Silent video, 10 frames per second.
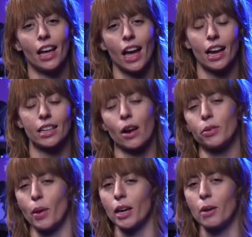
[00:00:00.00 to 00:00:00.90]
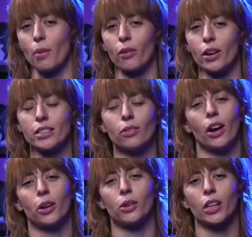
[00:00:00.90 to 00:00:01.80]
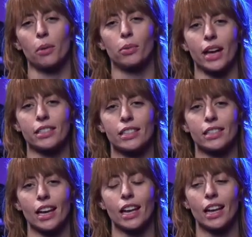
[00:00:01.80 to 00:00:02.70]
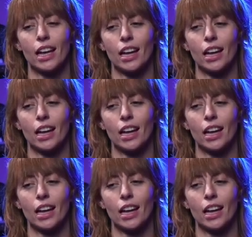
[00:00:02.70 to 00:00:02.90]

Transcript: And as I was making my recent record, like Plasticine,